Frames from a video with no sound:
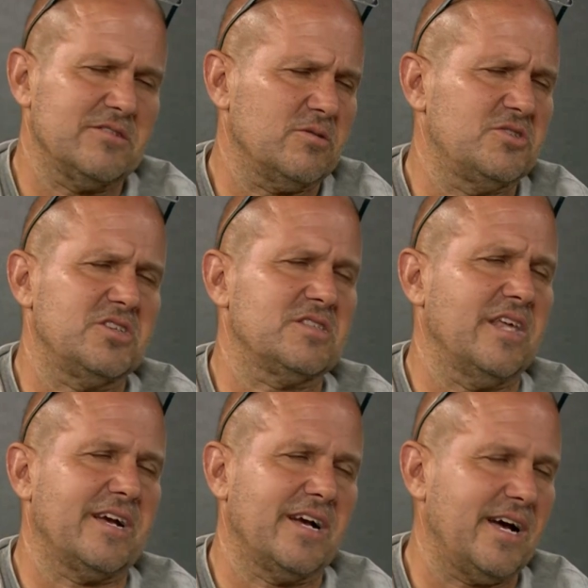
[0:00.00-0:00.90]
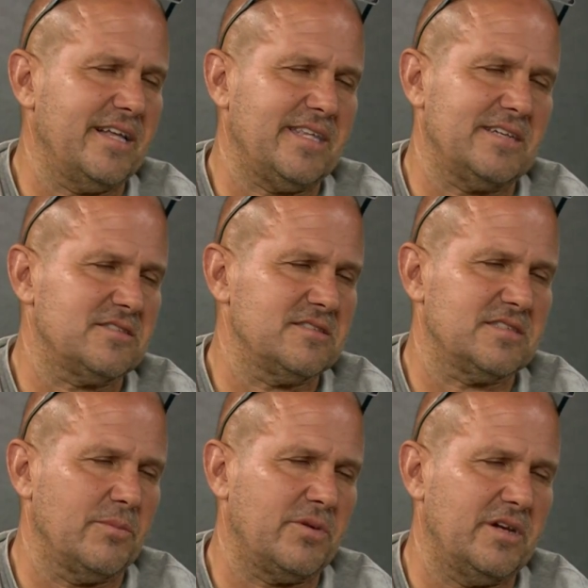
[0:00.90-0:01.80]
So it's just like a contest, just
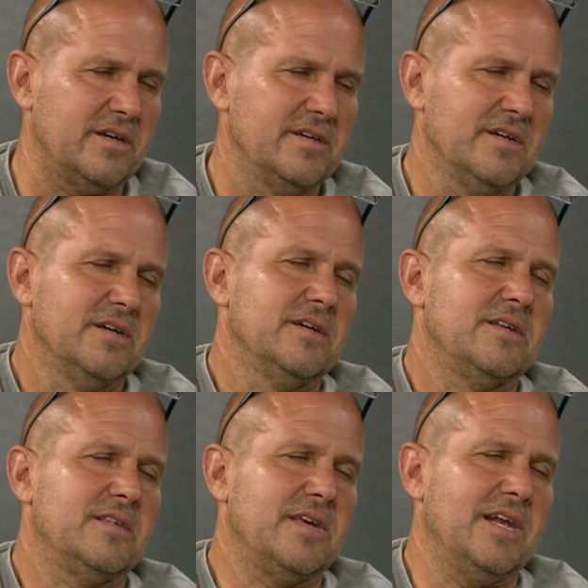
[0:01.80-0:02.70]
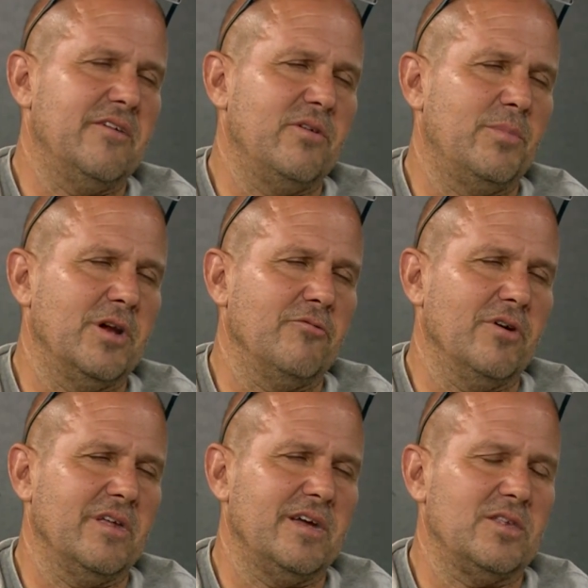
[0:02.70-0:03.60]
something to, to get everybody
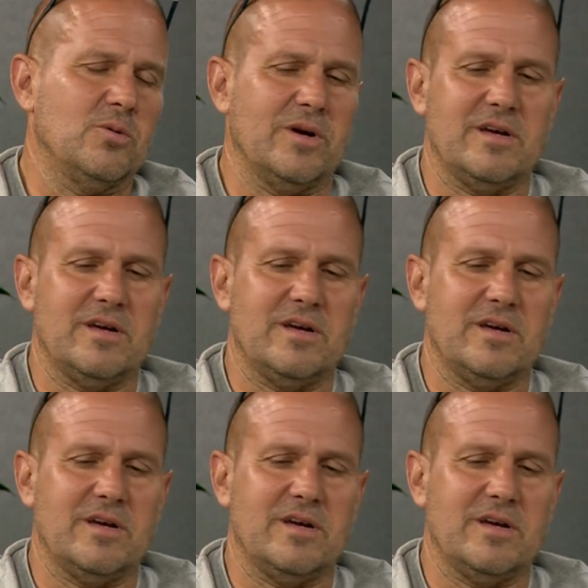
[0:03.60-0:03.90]
really into it.